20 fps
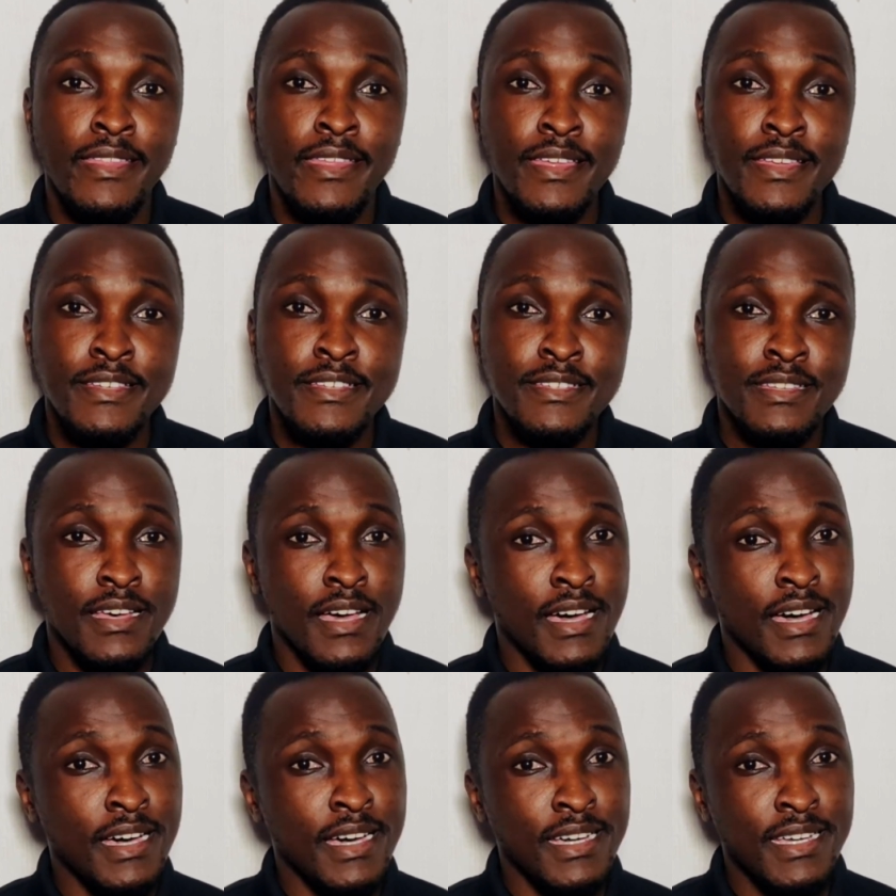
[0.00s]
This
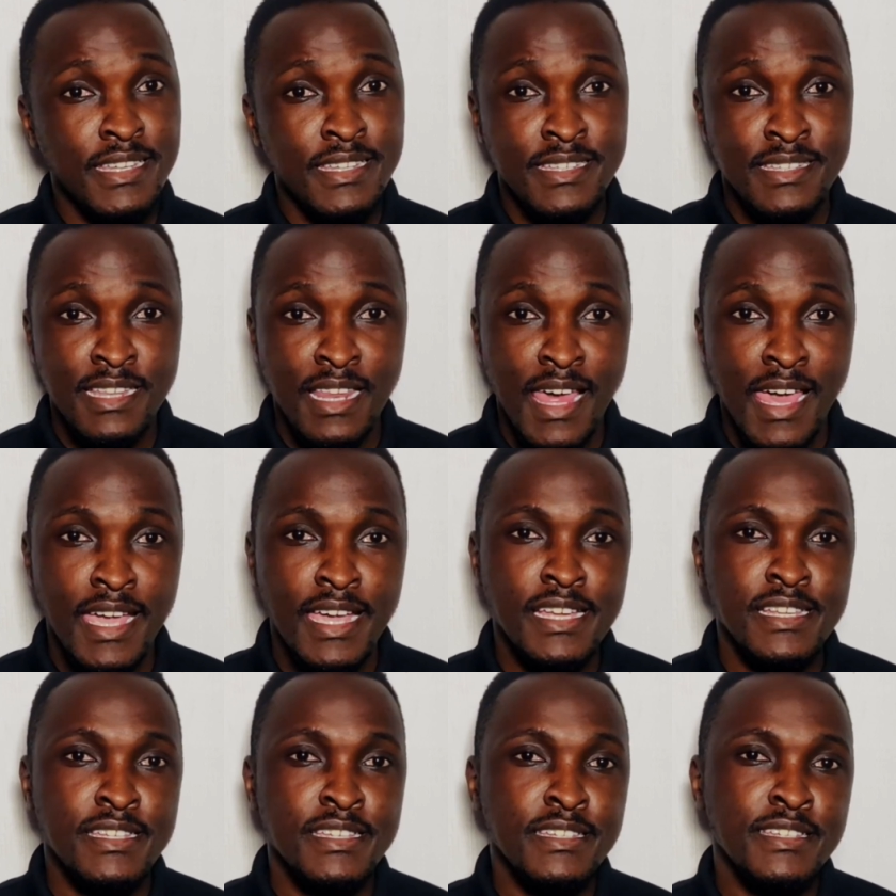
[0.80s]
is like
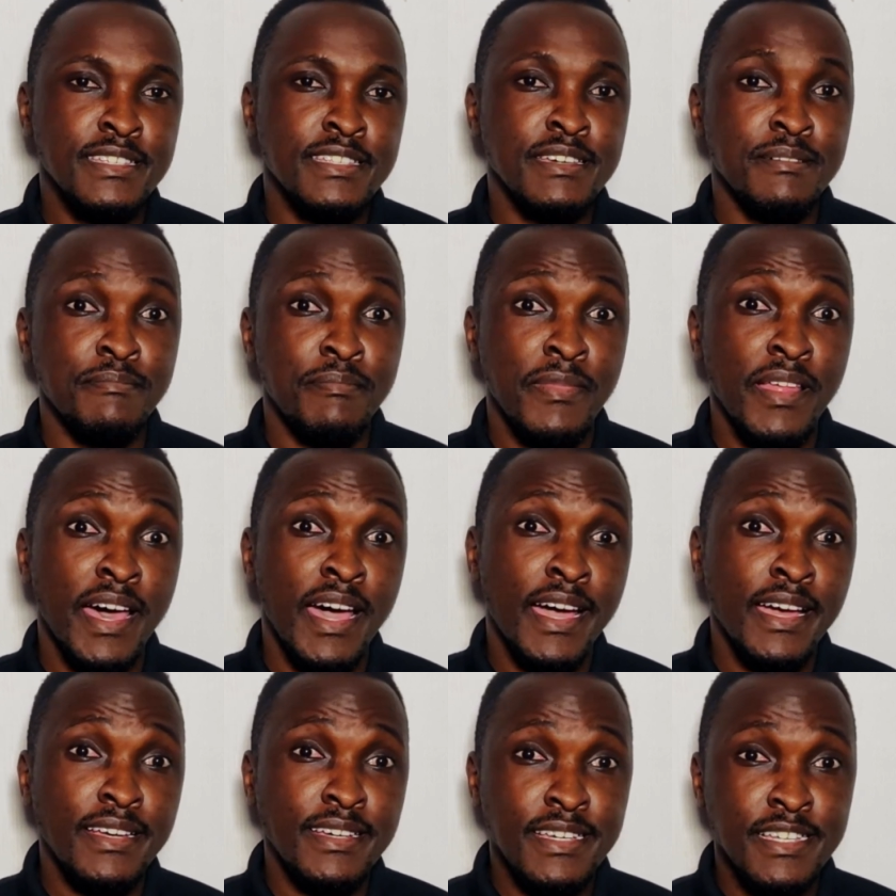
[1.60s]
a system
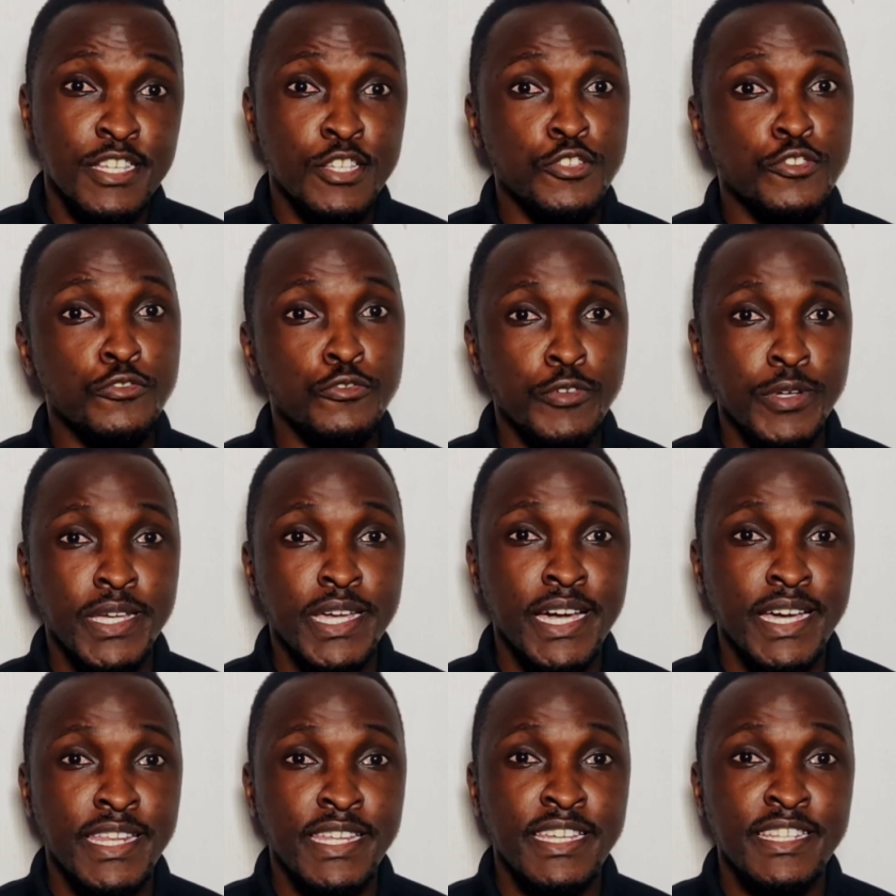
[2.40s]
that is
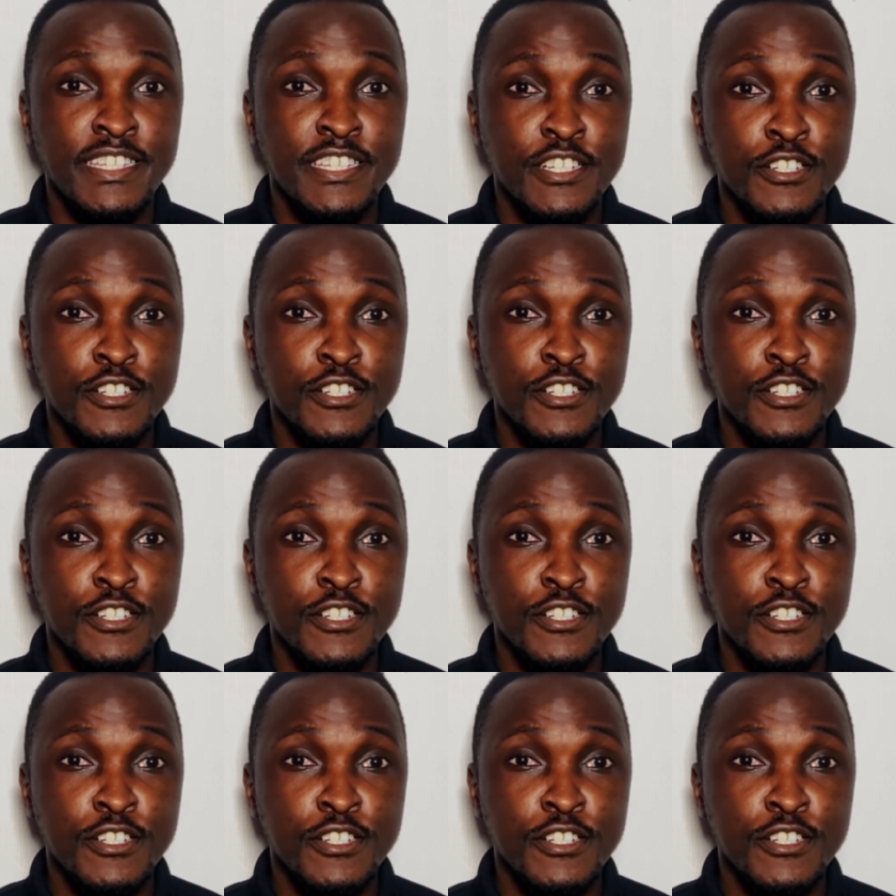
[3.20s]
triggered in